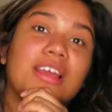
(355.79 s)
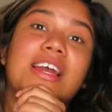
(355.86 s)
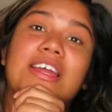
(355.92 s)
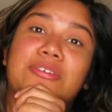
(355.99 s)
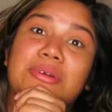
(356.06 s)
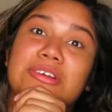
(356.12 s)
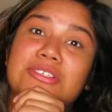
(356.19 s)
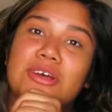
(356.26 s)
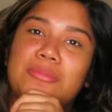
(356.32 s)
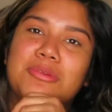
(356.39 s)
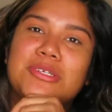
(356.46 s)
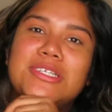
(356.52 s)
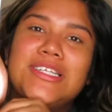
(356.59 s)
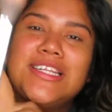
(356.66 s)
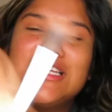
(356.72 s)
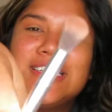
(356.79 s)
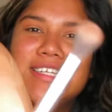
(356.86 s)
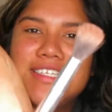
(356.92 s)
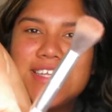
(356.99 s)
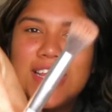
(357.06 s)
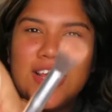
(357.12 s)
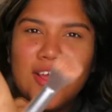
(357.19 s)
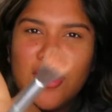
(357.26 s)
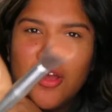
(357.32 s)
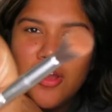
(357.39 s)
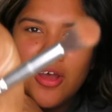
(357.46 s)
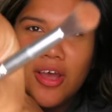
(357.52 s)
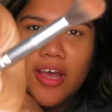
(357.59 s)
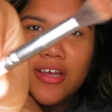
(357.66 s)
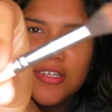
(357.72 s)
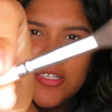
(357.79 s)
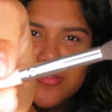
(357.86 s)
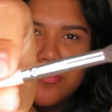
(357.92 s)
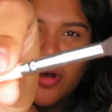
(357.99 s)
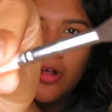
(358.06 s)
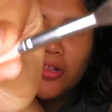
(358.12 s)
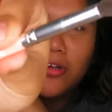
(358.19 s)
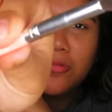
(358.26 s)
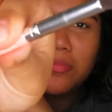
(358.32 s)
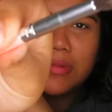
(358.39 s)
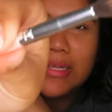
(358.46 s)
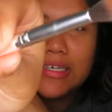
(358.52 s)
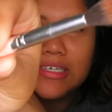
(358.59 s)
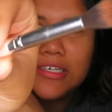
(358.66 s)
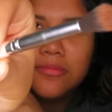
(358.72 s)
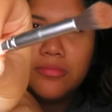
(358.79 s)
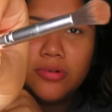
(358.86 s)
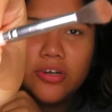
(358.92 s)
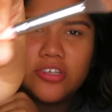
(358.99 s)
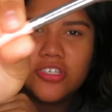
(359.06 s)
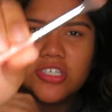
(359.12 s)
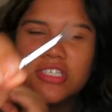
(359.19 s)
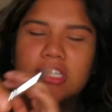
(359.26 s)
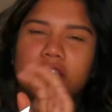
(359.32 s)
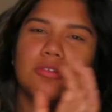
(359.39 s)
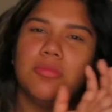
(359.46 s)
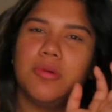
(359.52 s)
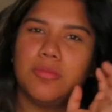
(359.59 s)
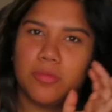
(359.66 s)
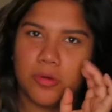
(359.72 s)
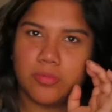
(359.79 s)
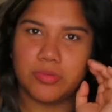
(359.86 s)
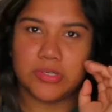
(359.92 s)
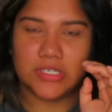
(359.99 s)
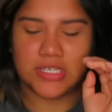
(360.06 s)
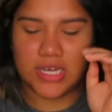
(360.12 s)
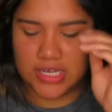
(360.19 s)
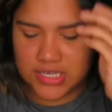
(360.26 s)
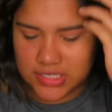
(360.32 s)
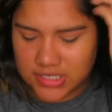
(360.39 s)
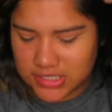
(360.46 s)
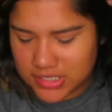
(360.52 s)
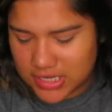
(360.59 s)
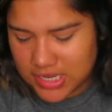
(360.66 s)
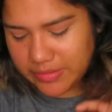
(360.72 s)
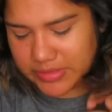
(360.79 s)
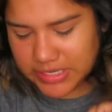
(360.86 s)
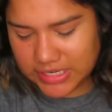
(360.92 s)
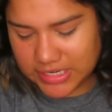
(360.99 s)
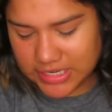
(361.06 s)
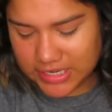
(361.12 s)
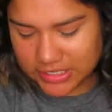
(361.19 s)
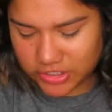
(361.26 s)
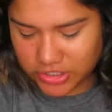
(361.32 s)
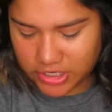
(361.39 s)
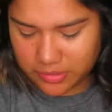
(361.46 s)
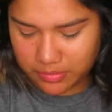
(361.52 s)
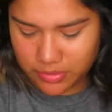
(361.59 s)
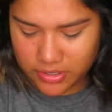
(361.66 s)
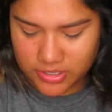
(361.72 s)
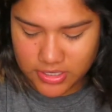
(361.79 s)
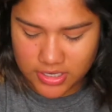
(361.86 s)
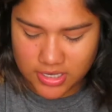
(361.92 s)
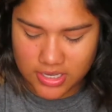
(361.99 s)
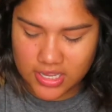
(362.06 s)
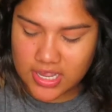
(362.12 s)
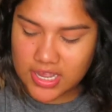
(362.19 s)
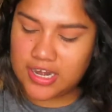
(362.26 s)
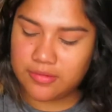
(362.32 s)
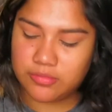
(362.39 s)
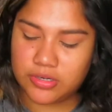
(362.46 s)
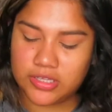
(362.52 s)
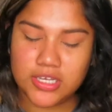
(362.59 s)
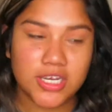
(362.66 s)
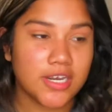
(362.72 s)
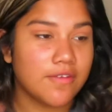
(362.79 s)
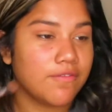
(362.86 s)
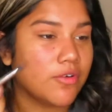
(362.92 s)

Anyway, so I'm using this smaller blending brush. It's a little bit more precise. I'm taking that shade Punk and I'm really going to